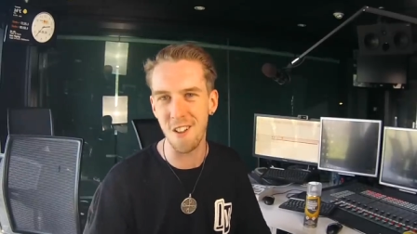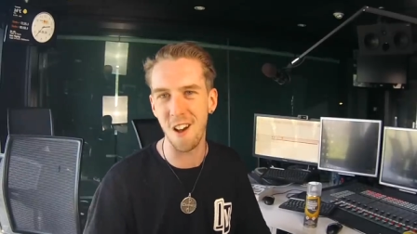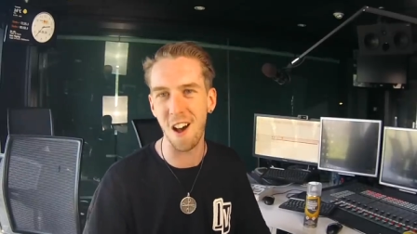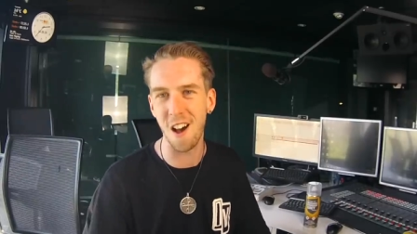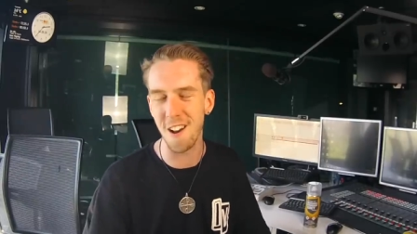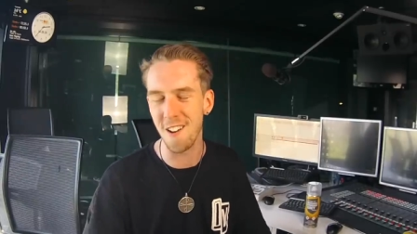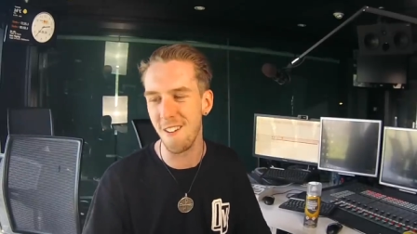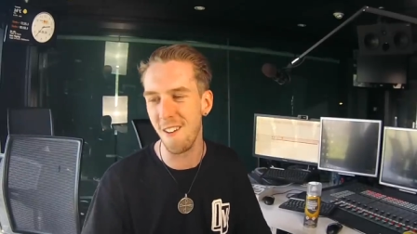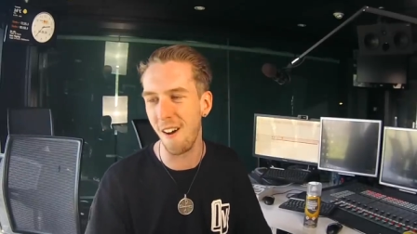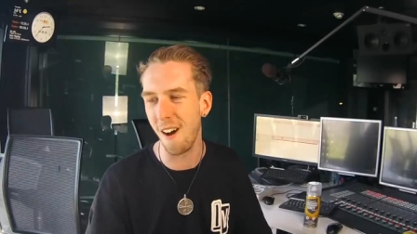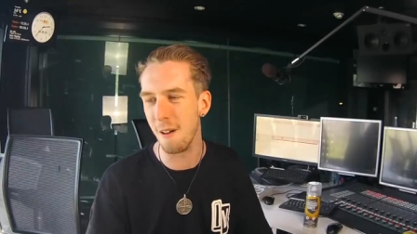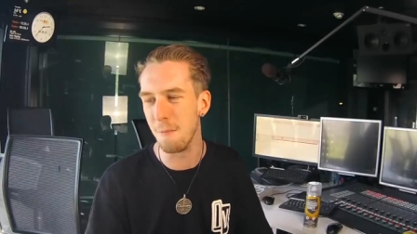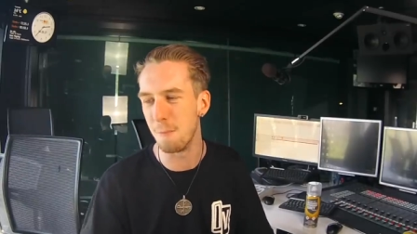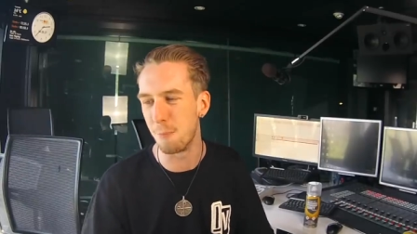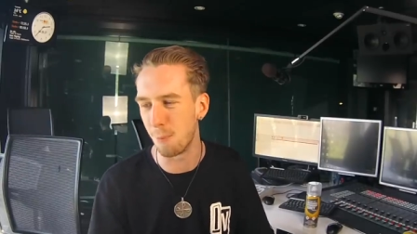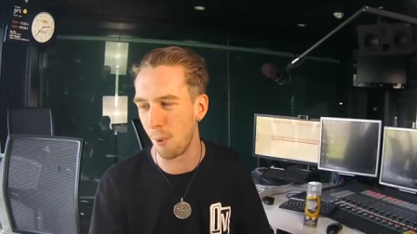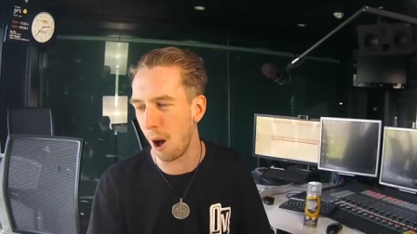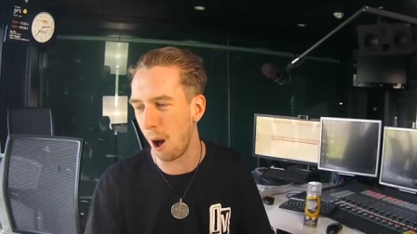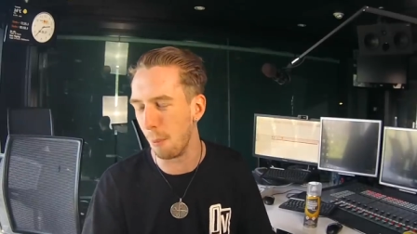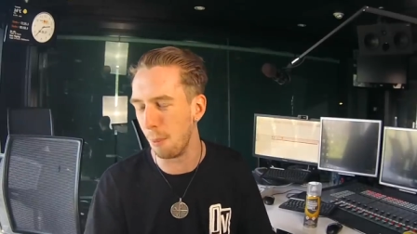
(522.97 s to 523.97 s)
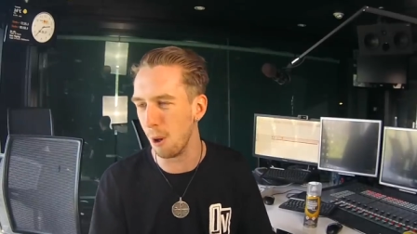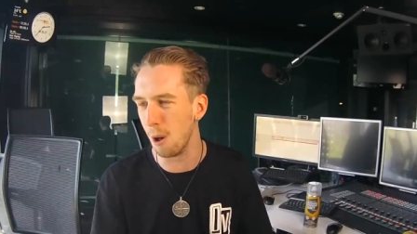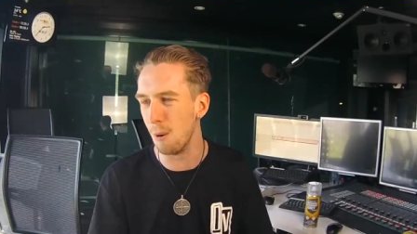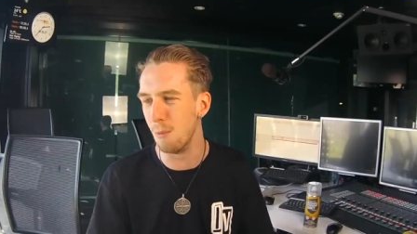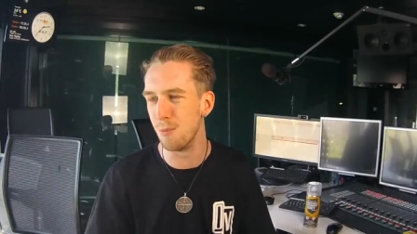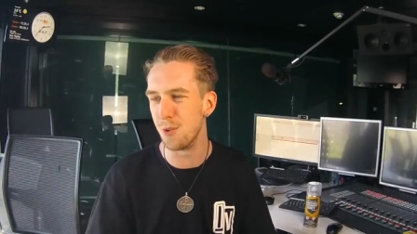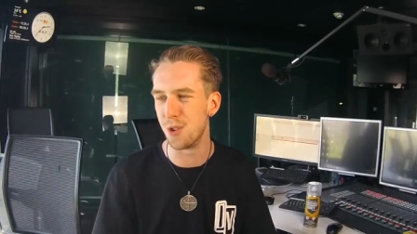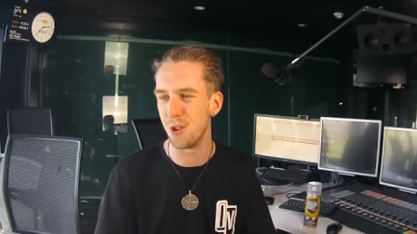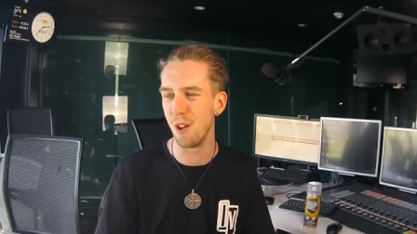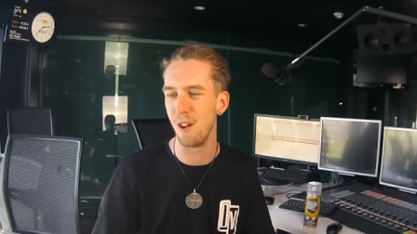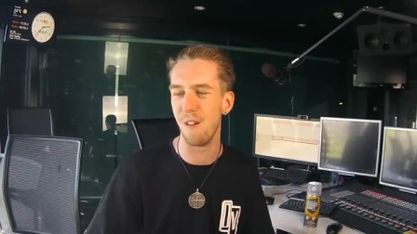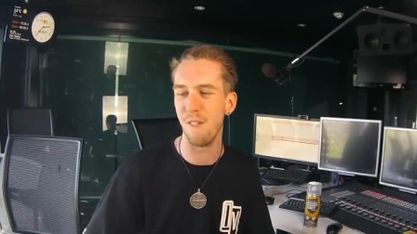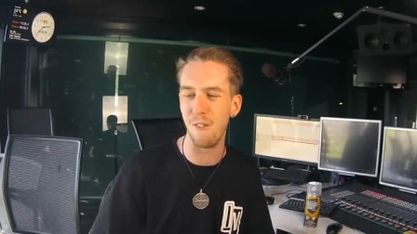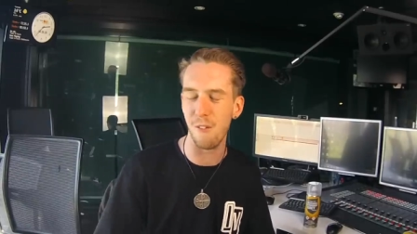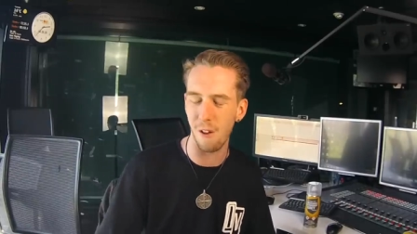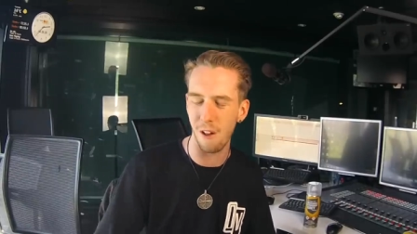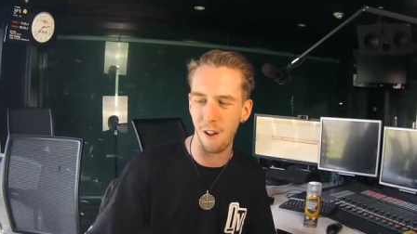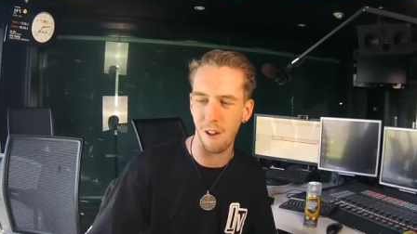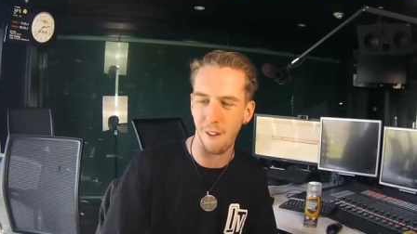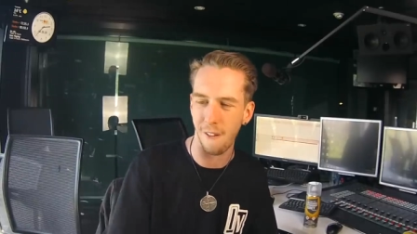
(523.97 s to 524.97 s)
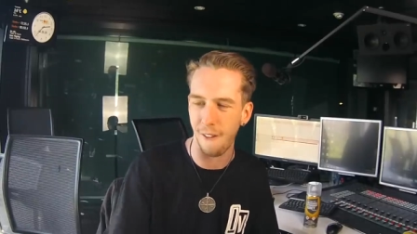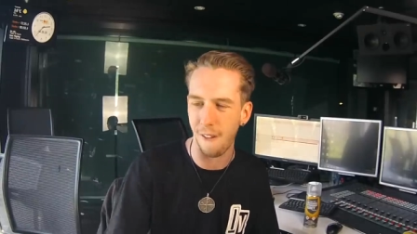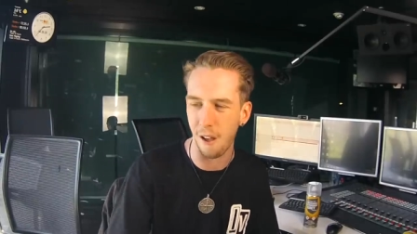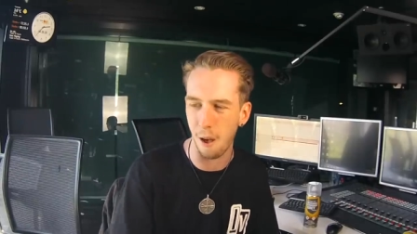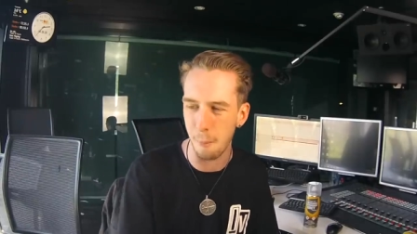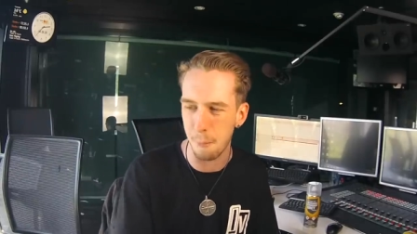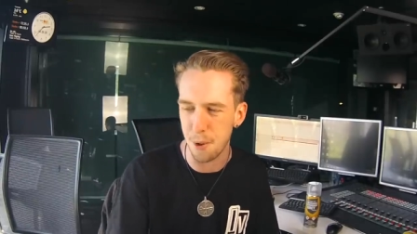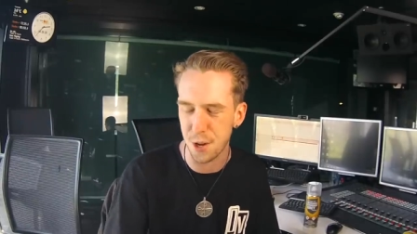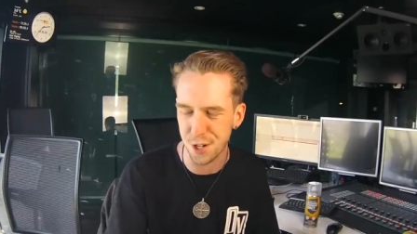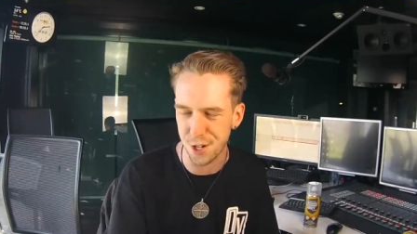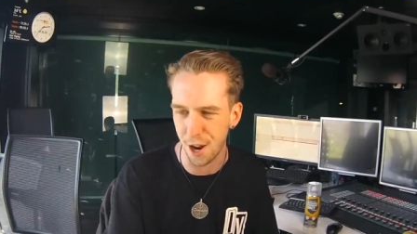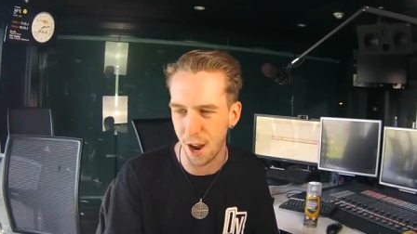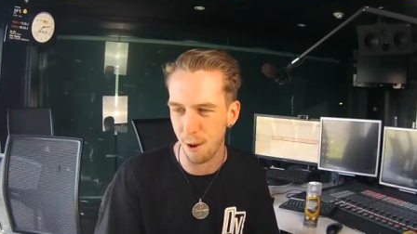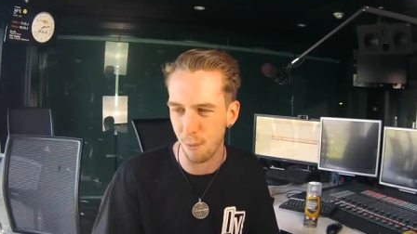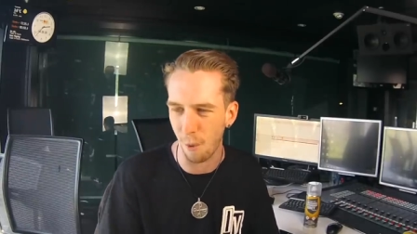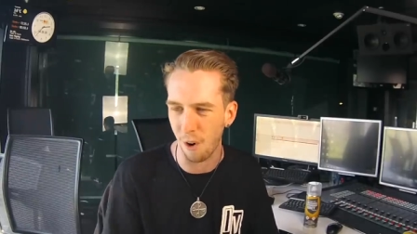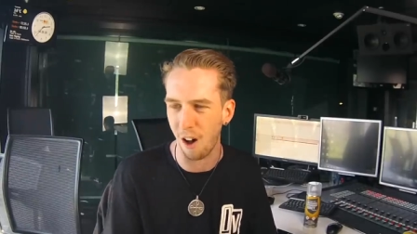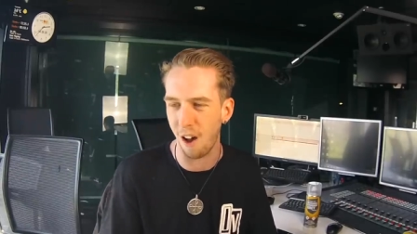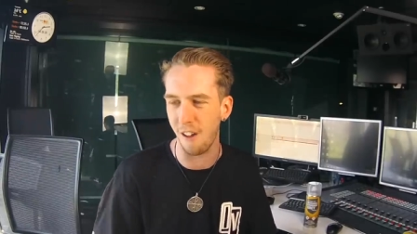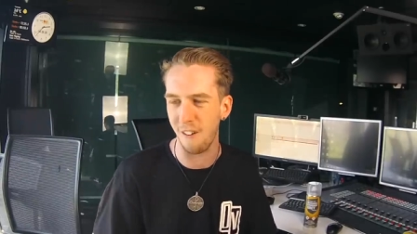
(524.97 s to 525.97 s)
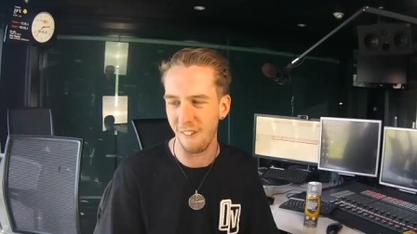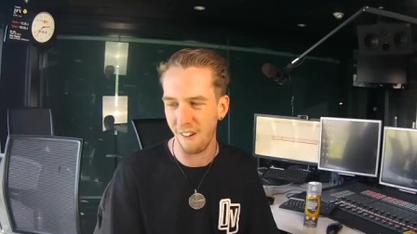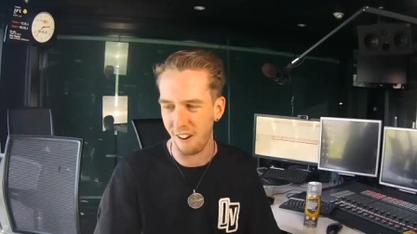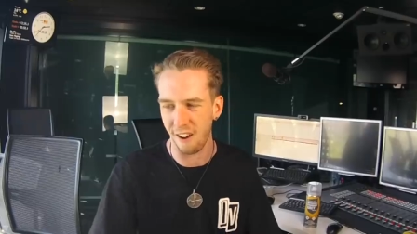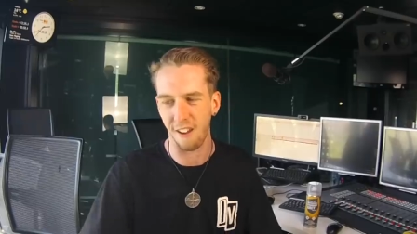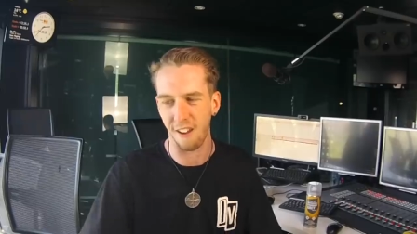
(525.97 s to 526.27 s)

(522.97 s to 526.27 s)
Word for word: 99 problems and uh, bitch ain't one.